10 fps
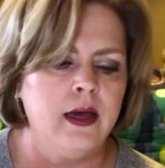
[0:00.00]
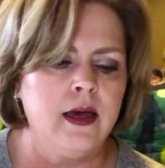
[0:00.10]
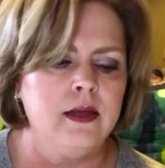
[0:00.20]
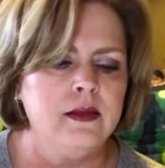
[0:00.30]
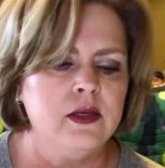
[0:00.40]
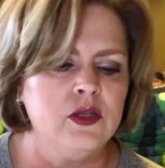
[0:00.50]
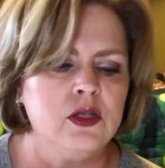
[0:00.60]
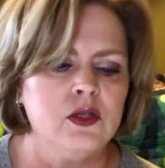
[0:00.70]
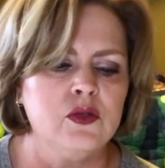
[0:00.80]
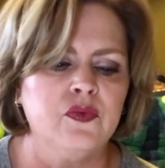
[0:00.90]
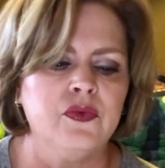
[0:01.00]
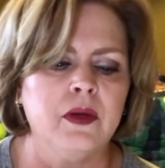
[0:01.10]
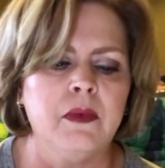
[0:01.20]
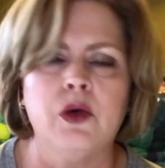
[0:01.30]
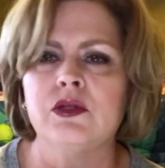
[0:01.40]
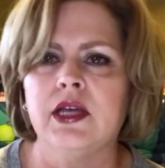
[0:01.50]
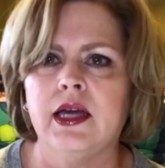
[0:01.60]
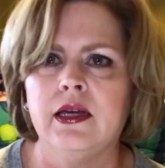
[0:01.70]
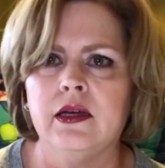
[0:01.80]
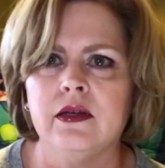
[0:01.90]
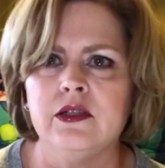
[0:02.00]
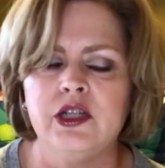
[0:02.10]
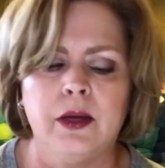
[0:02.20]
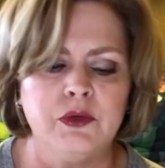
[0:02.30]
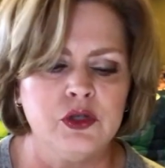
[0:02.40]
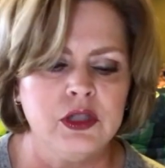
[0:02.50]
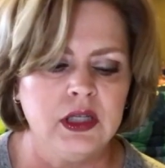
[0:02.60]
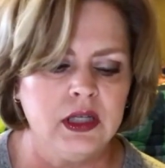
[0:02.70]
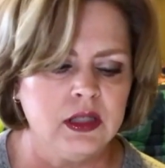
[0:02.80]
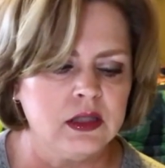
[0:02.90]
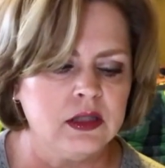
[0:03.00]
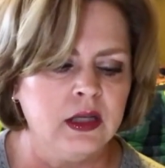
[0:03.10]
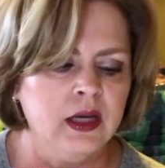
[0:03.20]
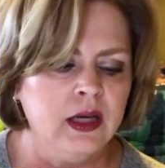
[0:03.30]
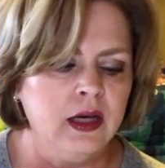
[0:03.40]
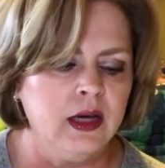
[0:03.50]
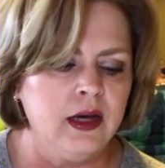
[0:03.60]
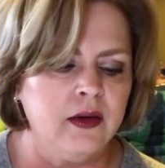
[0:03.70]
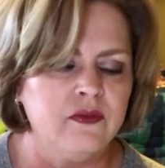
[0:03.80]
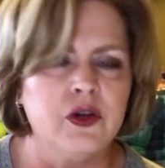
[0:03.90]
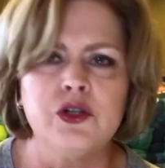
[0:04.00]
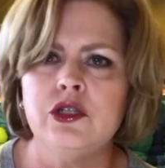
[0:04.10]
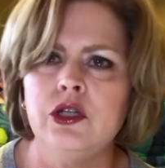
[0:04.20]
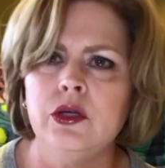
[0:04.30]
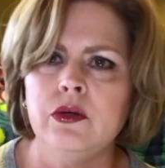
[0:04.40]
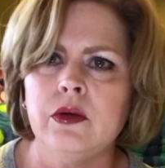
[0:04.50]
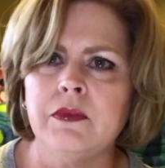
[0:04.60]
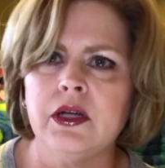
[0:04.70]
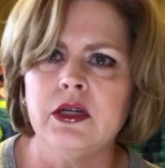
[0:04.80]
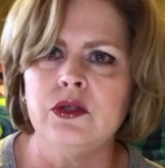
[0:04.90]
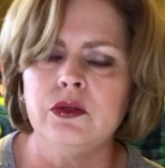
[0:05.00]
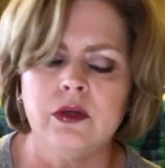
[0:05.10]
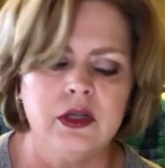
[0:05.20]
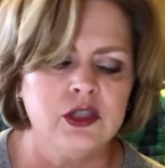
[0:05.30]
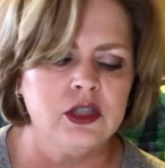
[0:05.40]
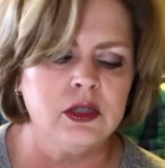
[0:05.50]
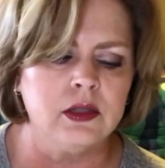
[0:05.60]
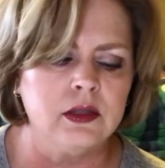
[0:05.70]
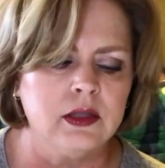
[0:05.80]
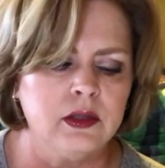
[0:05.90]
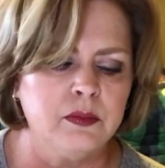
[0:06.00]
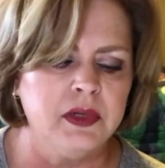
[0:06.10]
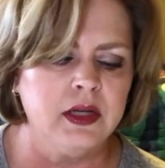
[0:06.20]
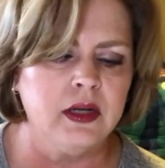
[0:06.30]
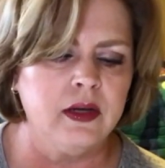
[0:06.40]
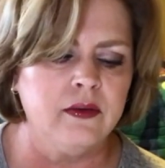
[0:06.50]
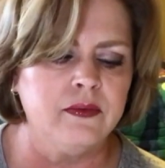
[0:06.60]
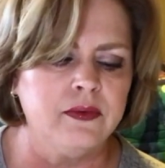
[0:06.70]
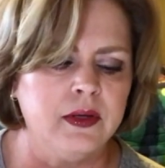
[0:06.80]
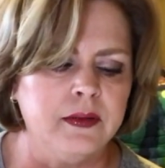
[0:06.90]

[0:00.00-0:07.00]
And this is from Hosea chapter 6, verse 2. I'm going to do just a little bit of